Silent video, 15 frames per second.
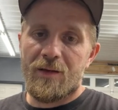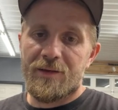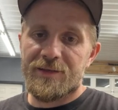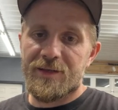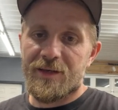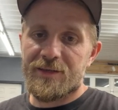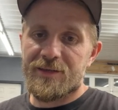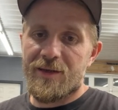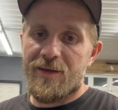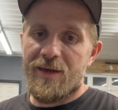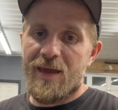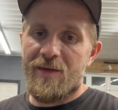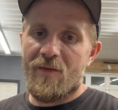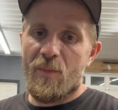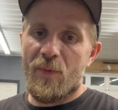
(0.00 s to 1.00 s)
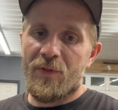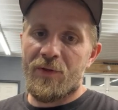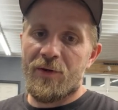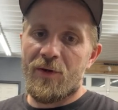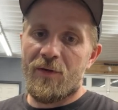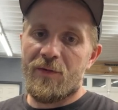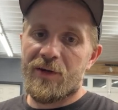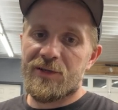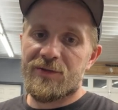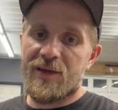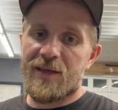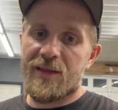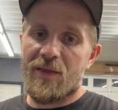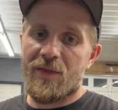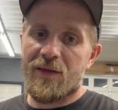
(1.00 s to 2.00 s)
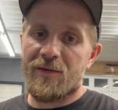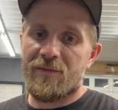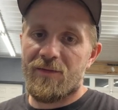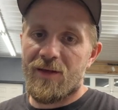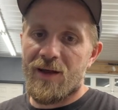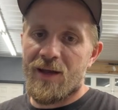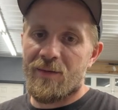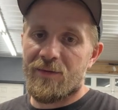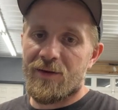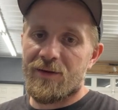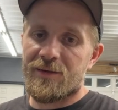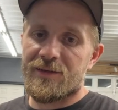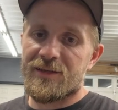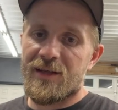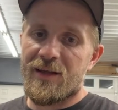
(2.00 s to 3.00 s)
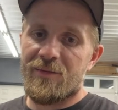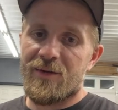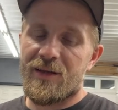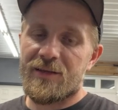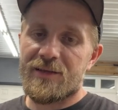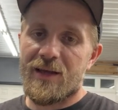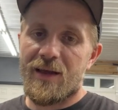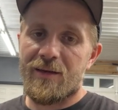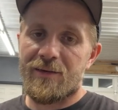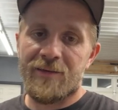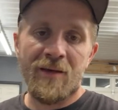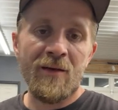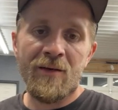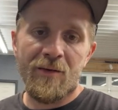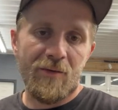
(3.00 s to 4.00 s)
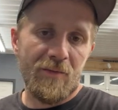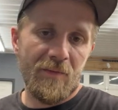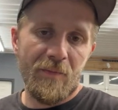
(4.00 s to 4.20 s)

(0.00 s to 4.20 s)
sucks that you gave up on the Nova because you had that thing flying, but I understand why it's not. No.